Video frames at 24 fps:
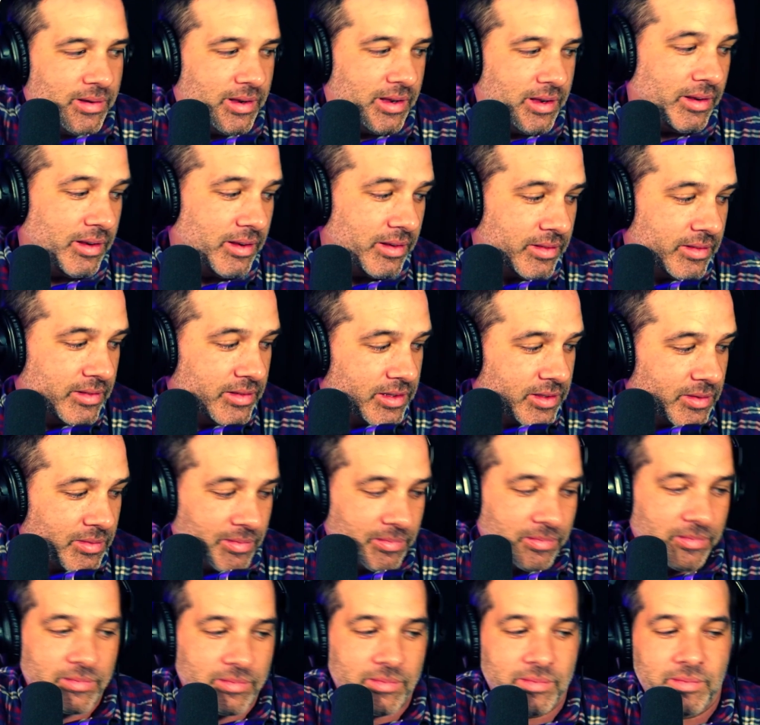and.
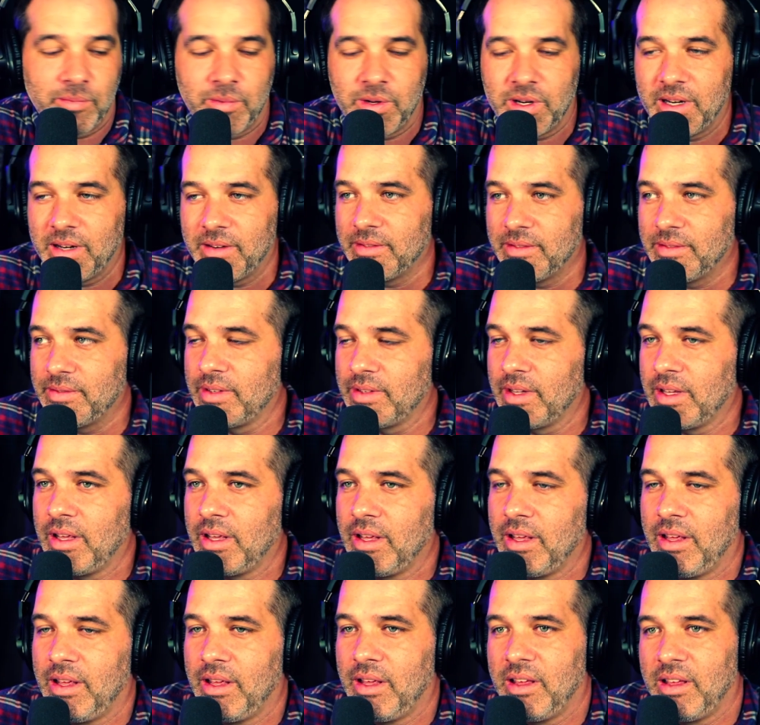So my daughter
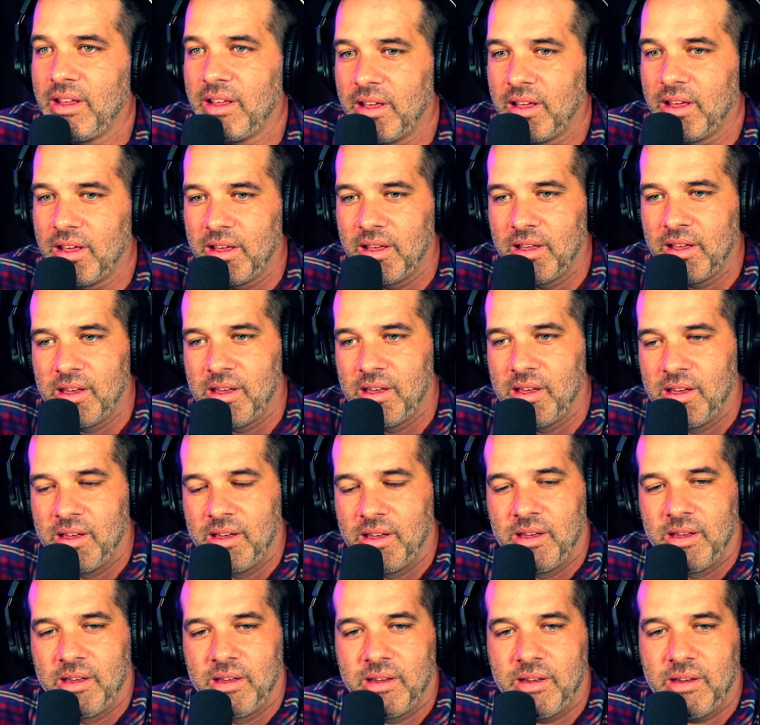does. Second
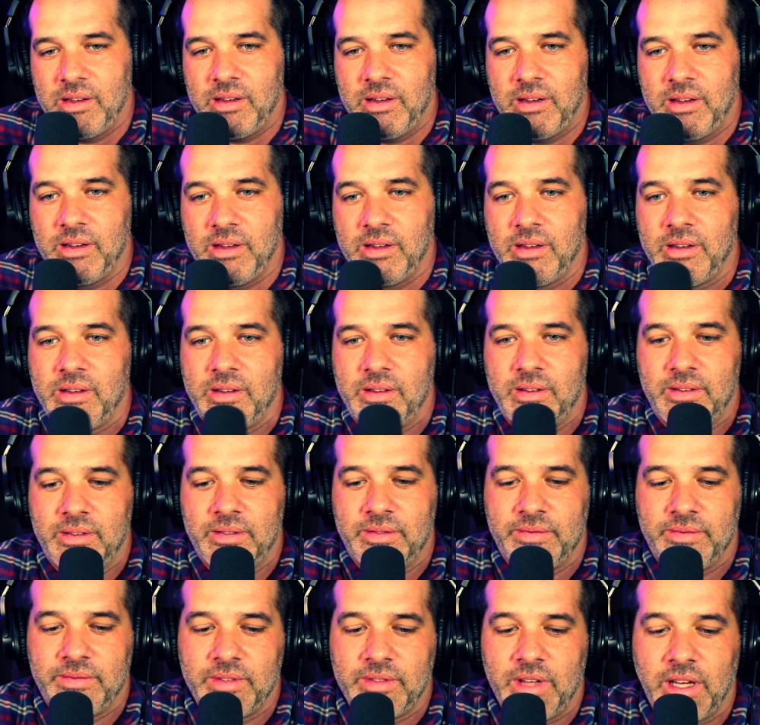I go on the phone.
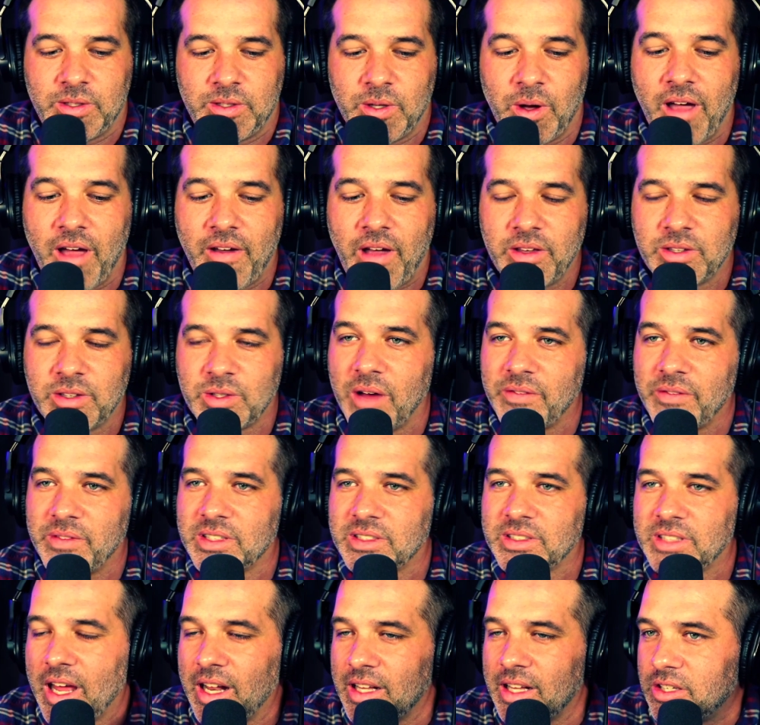So I've
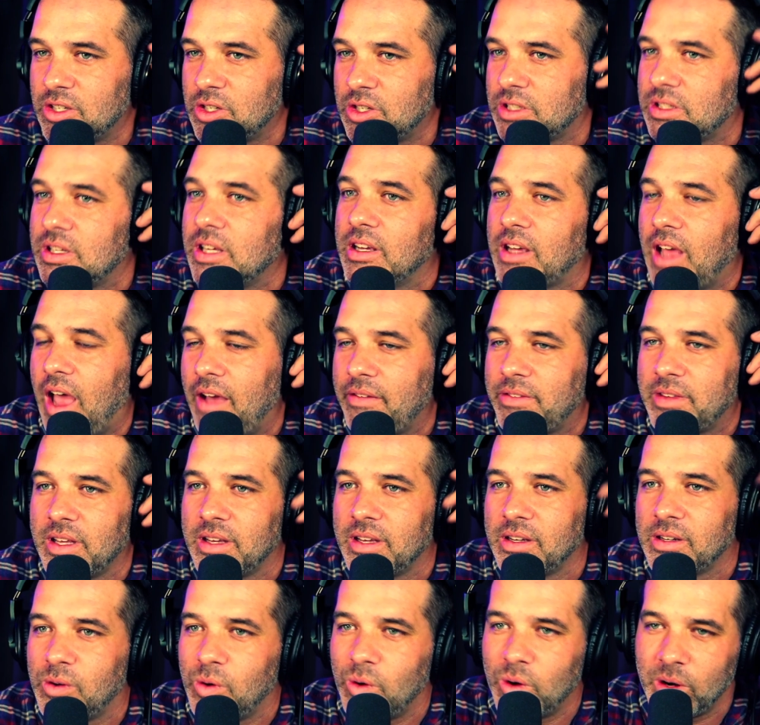decided to just have to
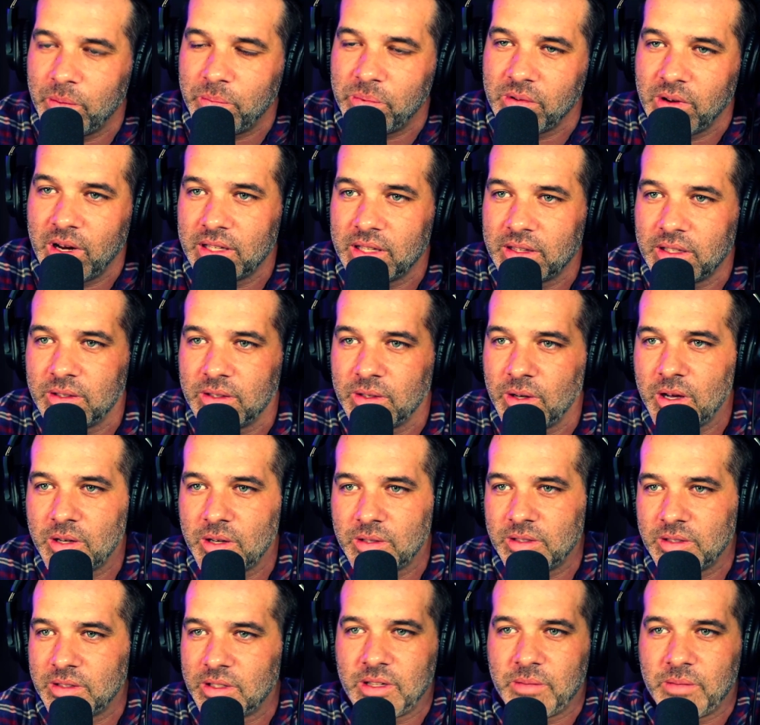incorporate the
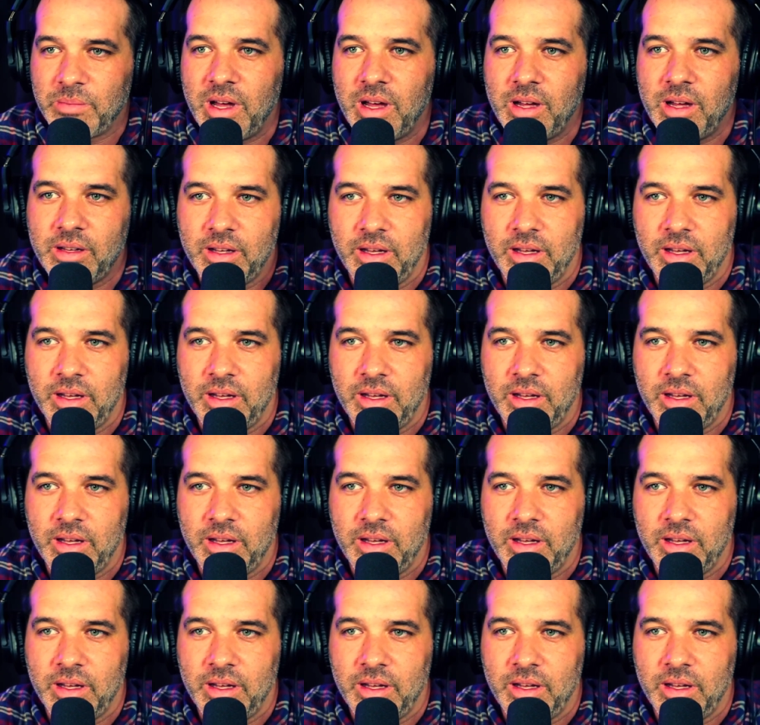dogs into the podcast.